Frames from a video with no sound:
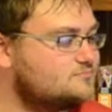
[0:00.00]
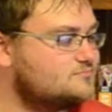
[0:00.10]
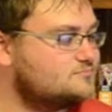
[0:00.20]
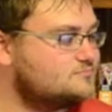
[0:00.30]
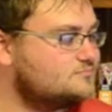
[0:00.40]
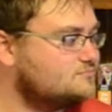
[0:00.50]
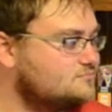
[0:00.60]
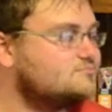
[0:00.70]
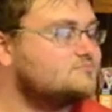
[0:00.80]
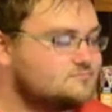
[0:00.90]

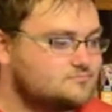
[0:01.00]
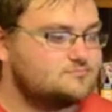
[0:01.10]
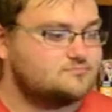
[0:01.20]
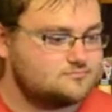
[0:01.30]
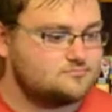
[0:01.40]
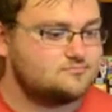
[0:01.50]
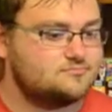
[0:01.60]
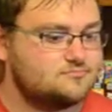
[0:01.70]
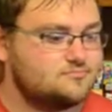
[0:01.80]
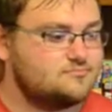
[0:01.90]

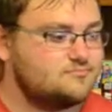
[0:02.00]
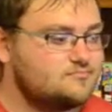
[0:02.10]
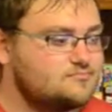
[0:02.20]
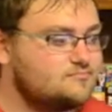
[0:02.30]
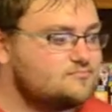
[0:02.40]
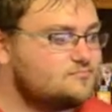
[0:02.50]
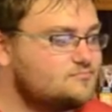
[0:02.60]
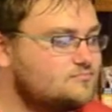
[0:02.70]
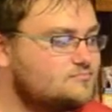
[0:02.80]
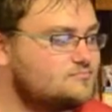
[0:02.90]

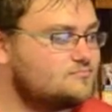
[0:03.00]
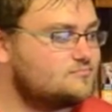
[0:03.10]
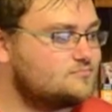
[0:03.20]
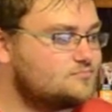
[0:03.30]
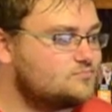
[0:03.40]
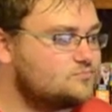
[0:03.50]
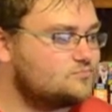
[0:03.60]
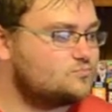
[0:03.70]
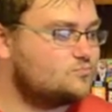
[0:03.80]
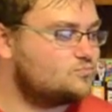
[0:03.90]

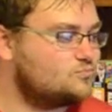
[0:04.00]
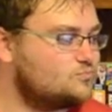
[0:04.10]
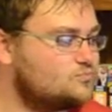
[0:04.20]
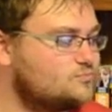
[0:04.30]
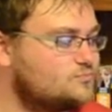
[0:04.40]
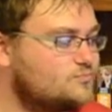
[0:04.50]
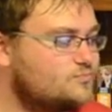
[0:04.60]
No words are spoken by the person on screen.